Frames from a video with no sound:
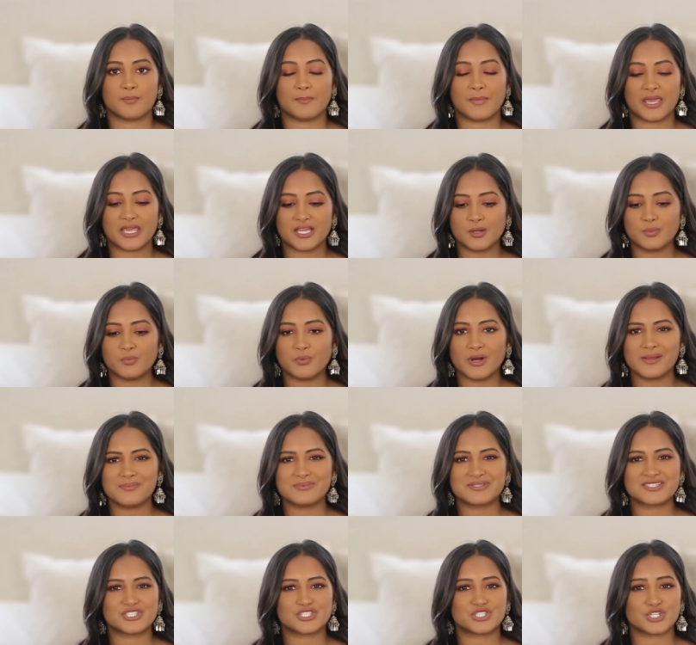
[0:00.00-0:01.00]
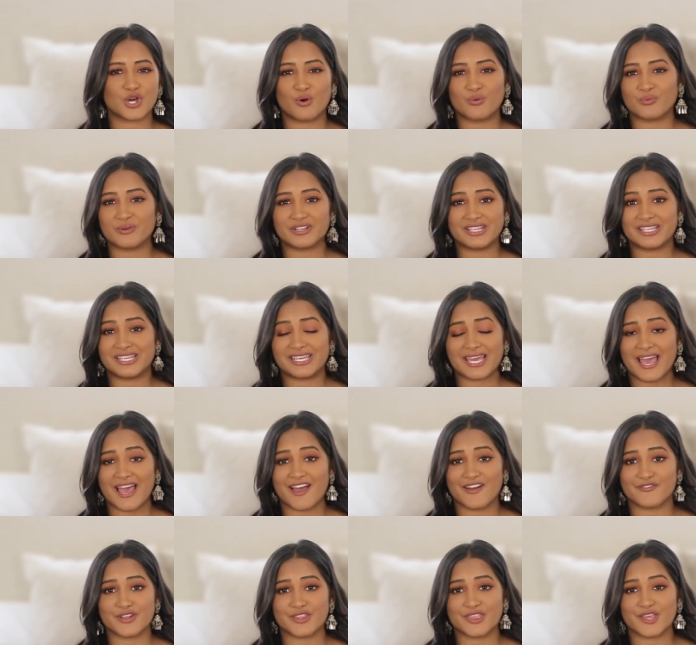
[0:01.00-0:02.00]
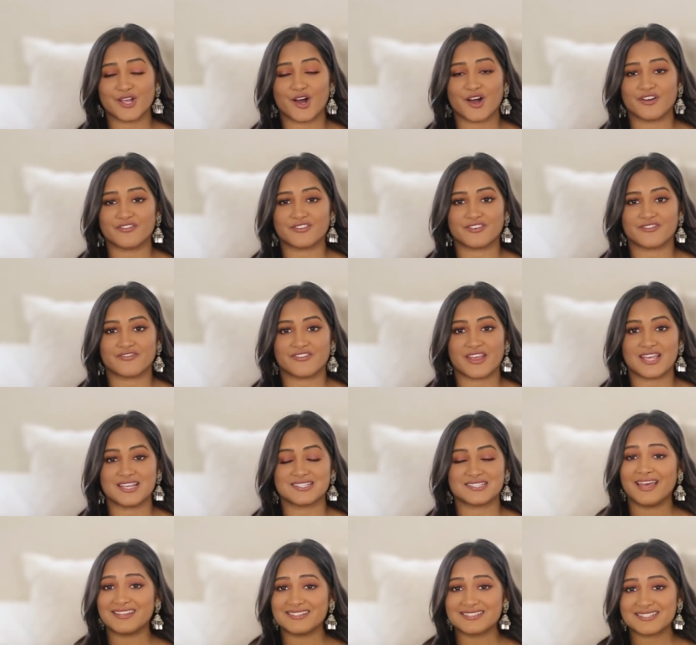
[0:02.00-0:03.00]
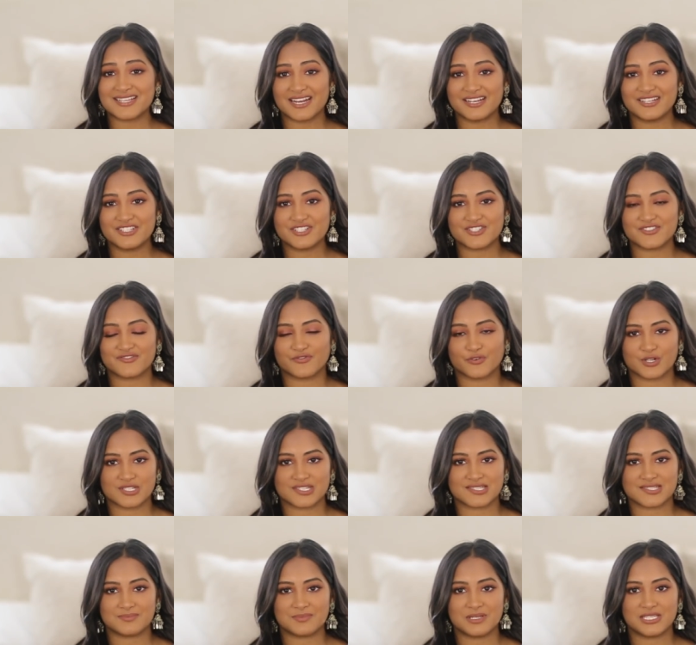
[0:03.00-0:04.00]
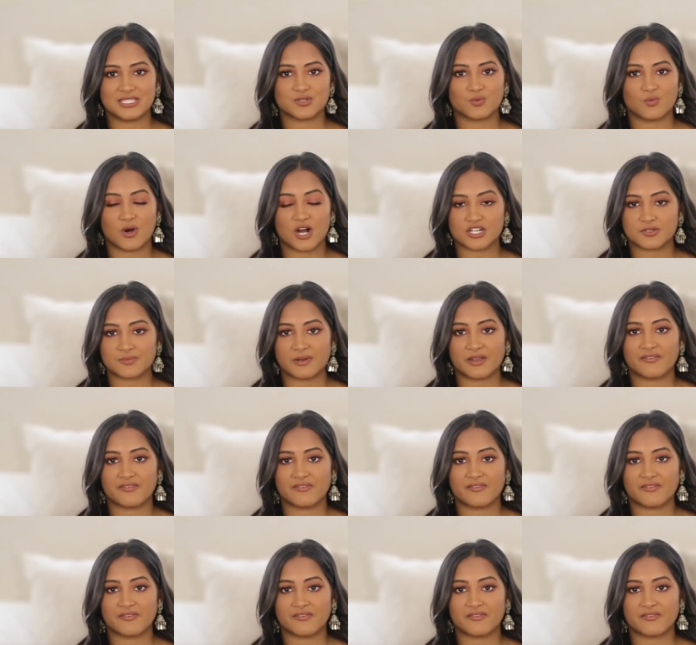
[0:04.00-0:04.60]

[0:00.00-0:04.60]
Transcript: makeup wipes don't really get everything off your face, and this kind of just forces me to wash